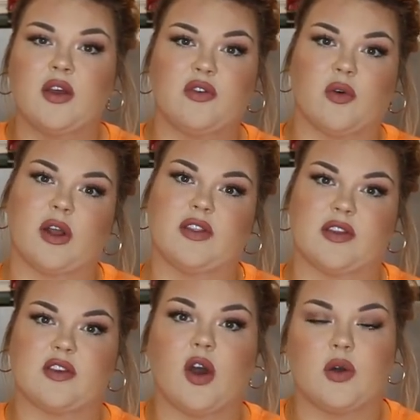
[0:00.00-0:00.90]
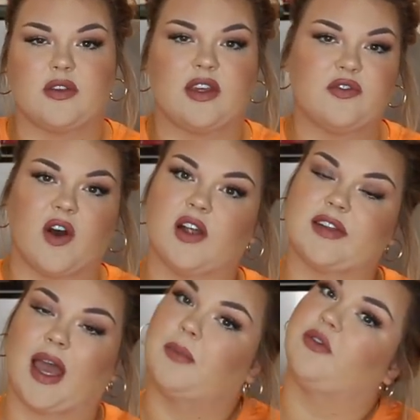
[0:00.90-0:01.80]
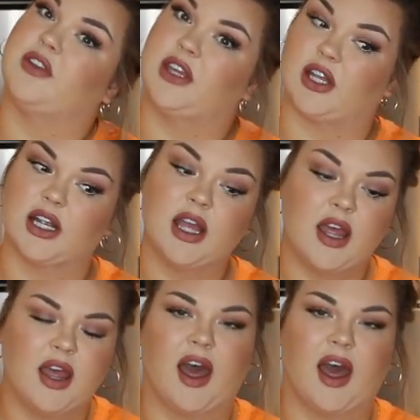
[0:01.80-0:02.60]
for this cozy fall time of year.